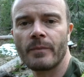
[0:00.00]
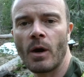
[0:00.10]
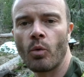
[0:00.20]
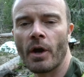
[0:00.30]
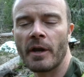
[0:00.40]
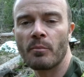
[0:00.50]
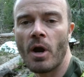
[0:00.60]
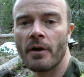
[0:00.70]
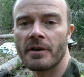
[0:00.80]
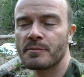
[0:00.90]
a work in
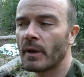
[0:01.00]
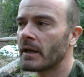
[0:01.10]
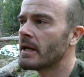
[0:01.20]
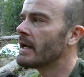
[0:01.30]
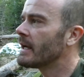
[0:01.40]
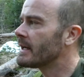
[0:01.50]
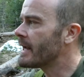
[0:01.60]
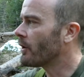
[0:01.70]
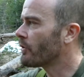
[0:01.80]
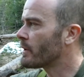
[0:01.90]
progress, but it
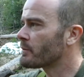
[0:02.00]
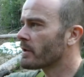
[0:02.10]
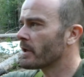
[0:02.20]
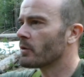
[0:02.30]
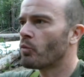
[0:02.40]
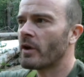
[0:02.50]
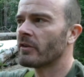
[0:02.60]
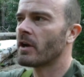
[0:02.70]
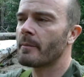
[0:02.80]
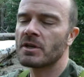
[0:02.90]
nailed the one where it
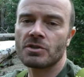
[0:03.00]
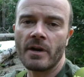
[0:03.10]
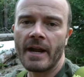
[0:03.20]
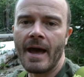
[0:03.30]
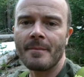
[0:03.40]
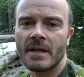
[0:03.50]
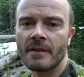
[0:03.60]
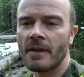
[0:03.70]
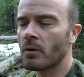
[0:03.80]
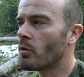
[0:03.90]
wasn't coming straight at me,
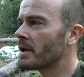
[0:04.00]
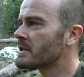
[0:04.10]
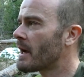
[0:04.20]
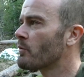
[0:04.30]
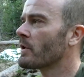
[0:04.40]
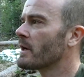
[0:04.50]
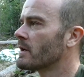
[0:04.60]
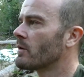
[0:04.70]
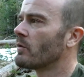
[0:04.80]
and then the one time where it